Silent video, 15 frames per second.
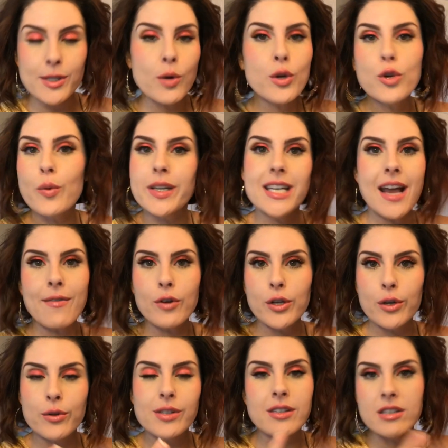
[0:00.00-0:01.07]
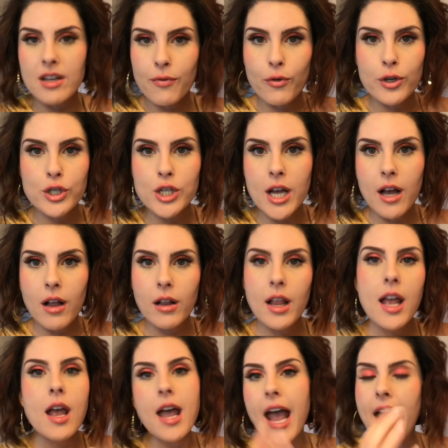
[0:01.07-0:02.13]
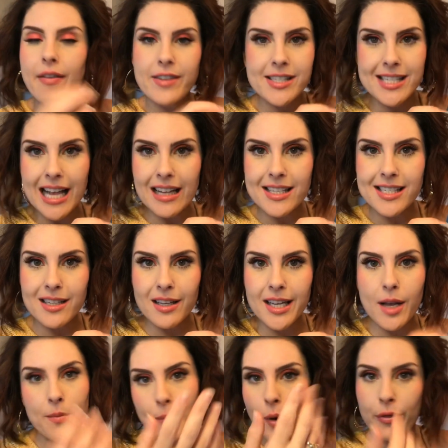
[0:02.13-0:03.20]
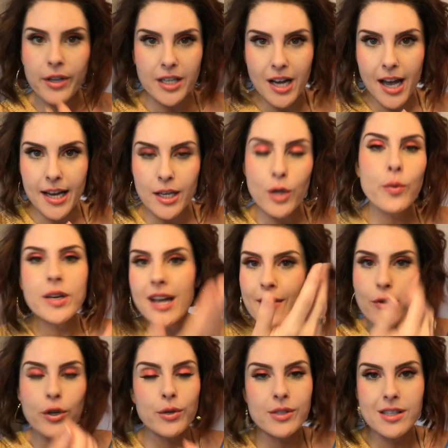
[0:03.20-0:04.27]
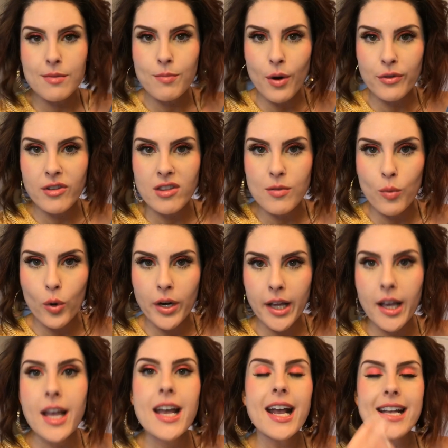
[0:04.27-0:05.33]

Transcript: So you would never use the Differin Gel and the salicylic both at night. You would never use them both in the morning.